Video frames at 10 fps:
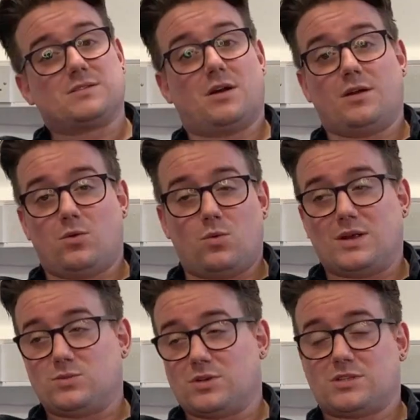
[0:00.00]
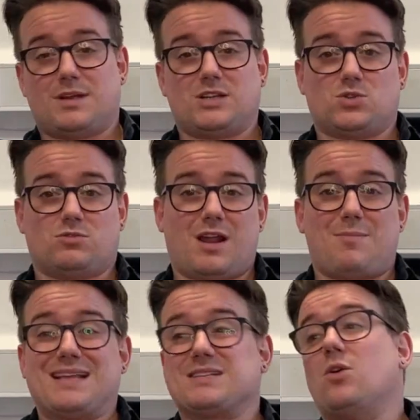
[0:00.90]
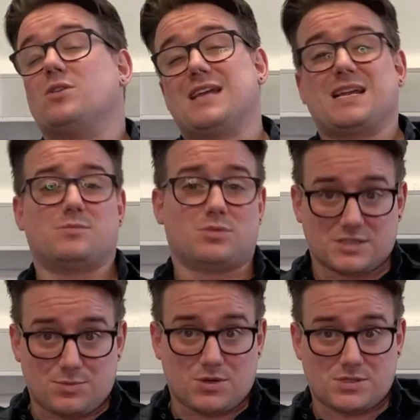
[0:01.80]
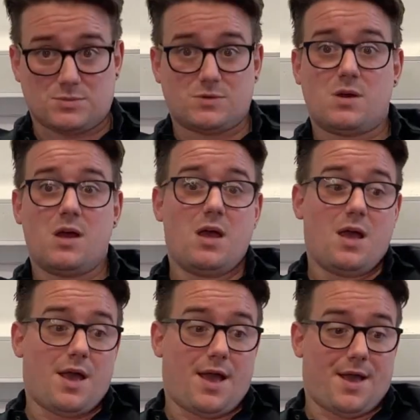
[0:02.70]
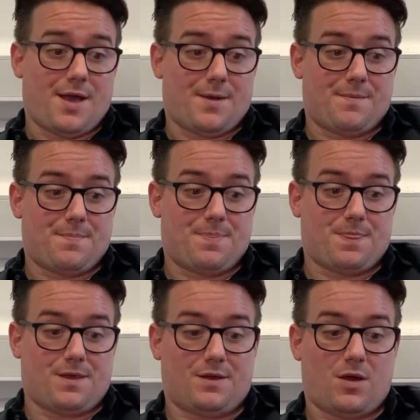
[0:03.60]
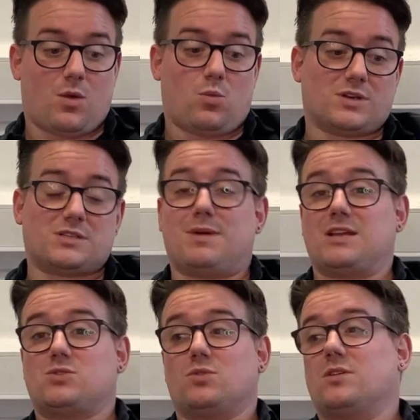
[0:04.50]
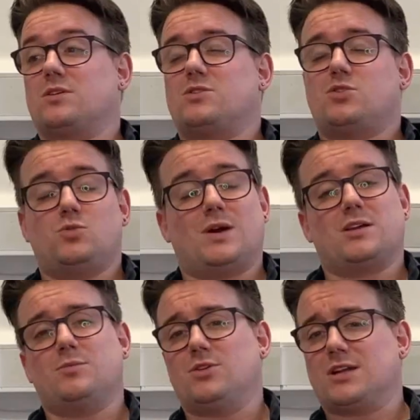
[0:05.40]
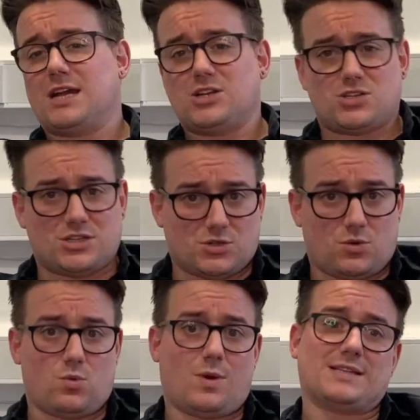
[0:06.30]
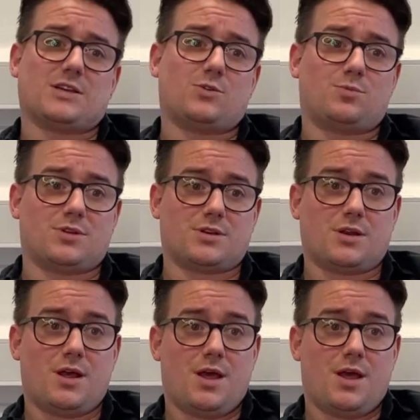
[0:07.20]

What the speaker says: I always want to make sure I'm as contactable as possible. I want to make sure that two-way communication is always open.